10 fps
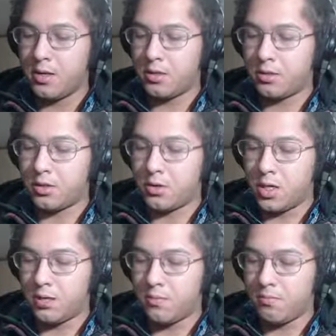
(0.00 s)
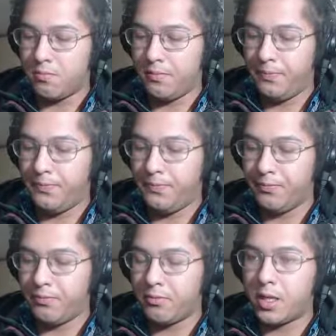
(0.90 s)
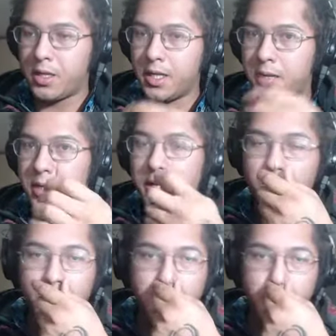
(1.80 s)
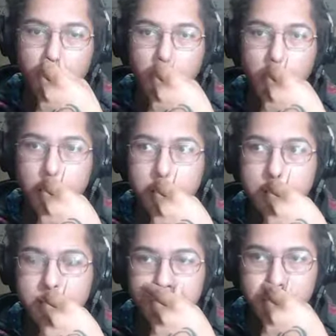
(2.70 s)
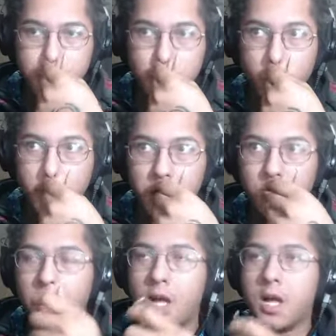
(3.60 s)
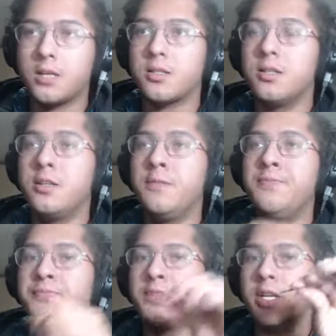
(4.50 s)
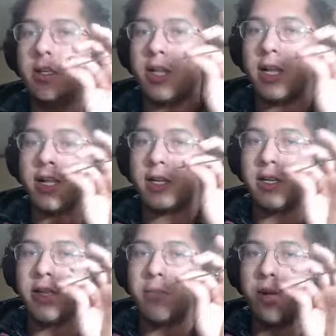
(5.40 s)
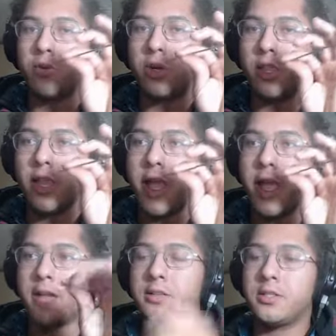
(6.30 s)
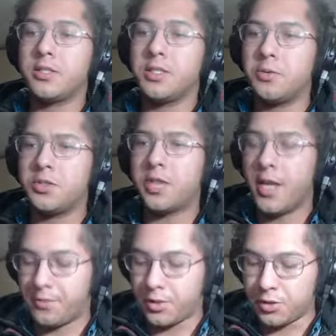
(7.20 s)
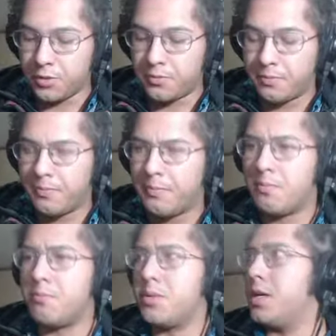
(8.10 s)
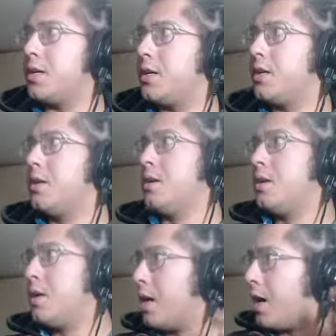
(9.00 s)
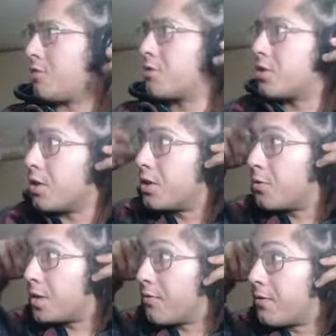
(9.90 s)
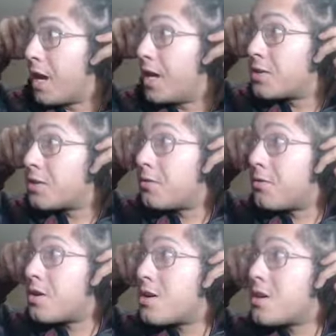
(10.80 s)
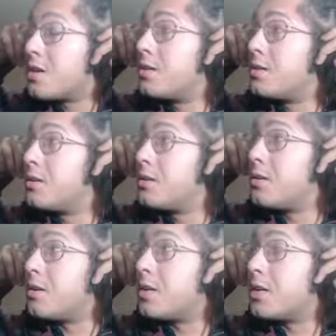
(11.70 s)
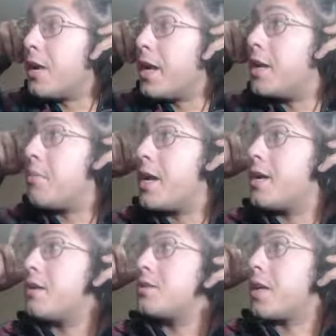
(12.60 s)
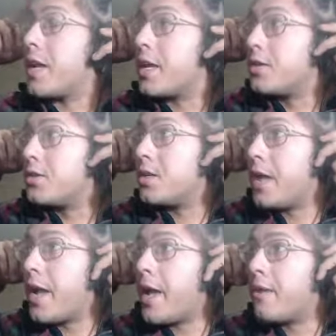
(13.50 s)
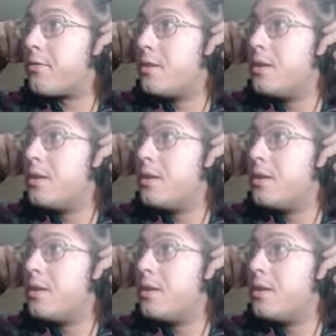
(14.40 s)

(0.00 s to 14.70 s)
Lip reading: So I think I'm gonna get one of my old locks, and like kind of demo on that, see what you have to do. But I'll show you what I've got so far. And granted, my hair's like 1.5 inches.